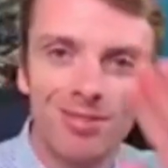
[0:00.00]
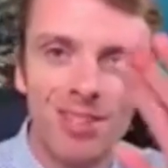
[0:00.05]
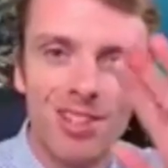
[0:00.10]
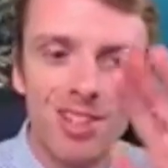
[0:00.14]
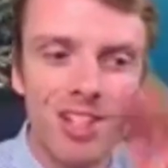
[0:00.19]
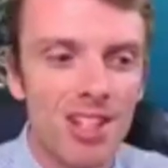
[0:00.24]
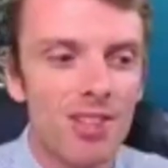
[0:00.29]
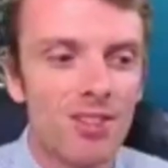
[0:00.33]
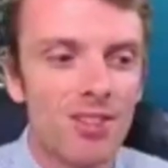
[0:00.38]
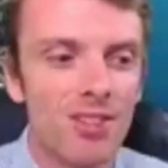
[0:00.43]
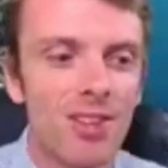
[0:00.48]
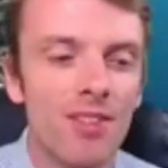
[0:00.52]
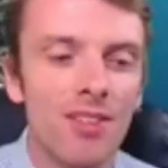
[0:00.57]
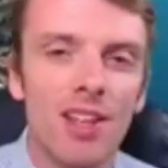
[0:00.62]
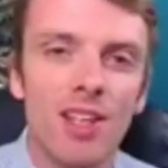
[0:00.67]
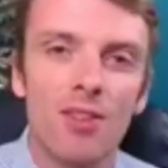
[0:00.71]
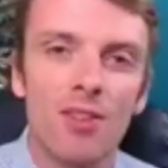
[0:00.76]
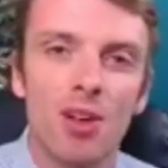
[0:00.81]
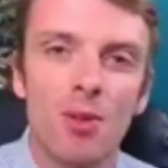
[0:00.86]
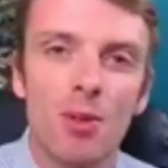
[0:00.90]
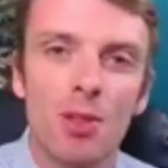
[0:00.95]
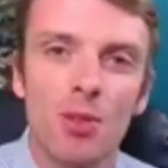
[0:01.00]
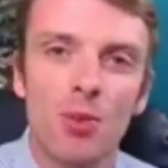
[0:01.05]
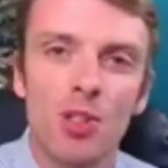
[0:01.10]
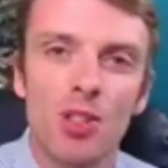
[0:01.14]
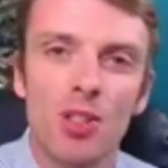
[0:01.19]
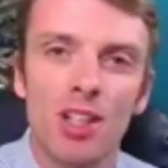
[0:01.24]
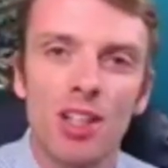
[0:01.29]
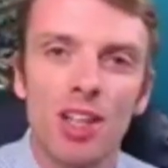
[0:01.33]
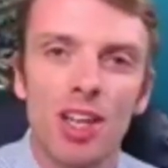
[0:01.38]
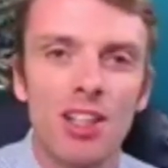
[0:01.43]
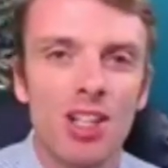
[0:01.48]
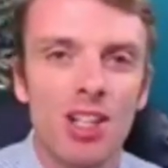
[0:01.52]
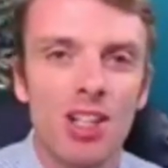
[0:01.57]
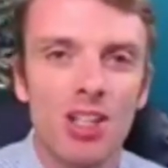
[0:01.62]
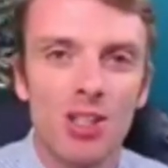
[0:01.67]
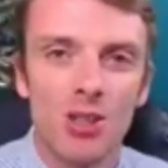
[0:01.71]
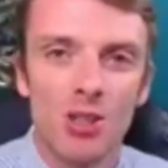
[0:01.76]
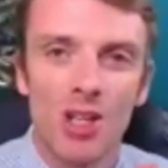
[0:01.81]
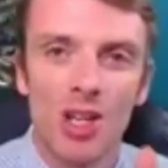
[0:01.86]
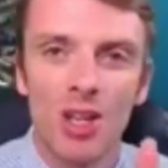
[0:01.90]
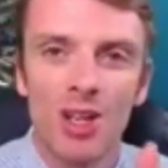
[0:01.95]
Cheers. Thank you very much for watching, and cheers,
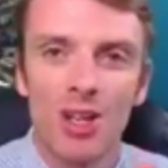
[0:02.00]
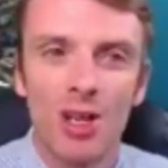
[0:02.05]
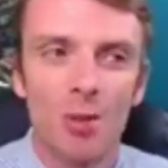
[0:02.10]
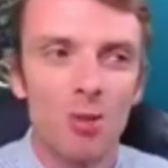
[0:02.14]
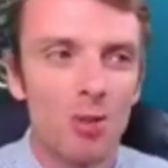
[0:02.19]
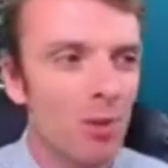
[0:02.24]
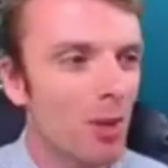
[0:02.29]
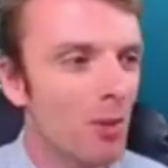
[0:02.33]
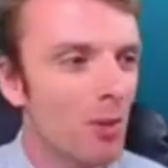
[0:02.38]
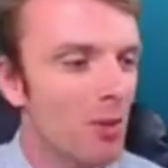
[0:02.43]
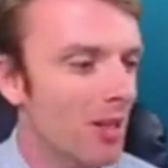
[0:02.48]
Sujat. I hope you're well, mate.